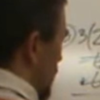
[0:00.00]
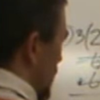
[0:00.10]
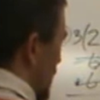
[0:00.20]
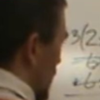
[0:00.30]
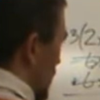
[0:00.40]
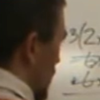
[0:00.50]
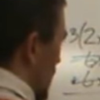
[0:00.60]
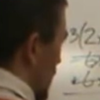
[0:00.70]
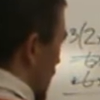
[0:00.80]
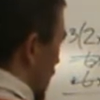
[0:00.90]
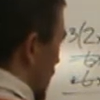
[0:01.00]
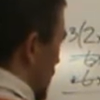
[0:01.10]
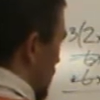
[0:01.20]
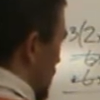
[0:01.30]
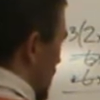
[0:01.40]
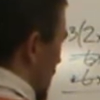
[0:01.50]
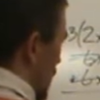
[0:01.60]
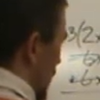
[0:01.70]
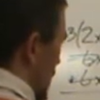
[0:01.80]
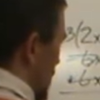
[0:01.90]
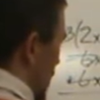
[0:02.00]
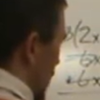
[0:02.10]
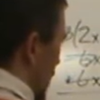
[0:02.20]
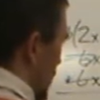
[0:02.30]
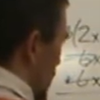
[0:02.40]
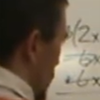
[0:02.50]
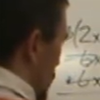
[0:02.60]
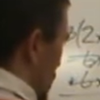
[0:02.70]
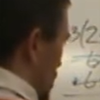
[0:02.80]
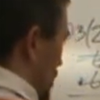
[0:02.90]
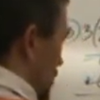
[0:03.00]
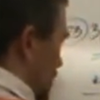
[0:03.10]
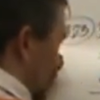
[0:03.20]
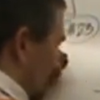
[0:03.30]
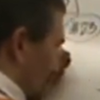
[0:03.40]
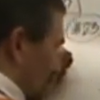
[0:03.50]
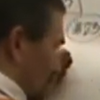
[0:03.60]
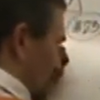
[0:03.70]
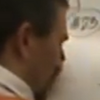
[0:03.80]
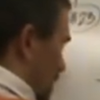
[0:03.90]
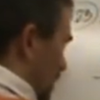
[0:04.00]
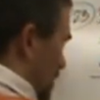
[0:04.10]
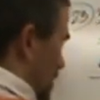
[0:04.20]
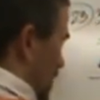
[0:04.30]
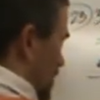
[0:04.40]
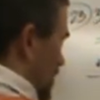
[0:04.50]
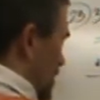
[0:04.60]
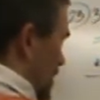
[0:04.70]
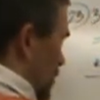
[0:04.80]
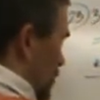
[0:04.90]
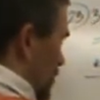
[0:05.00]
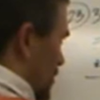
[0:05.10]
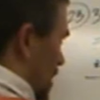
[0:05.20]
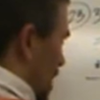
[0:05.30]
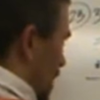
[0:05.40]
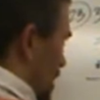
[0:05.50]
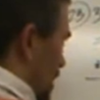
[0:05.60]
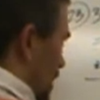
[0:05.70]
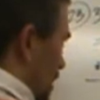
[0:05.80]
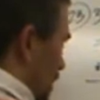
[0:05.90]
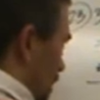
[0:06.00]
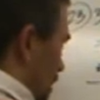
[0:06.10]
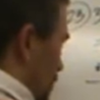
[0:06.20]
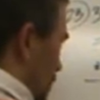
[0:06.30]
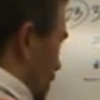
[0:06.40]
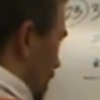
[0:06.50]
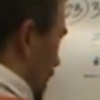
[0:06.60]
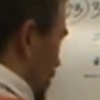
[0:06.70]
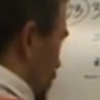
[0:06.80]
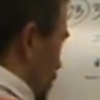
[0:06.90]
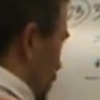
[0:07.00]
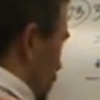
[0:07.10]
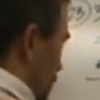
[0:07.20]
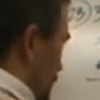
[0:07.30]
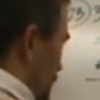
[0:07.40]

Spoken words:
over here, and this is -18, which doesn't make any sense. 0 is not equal to that, so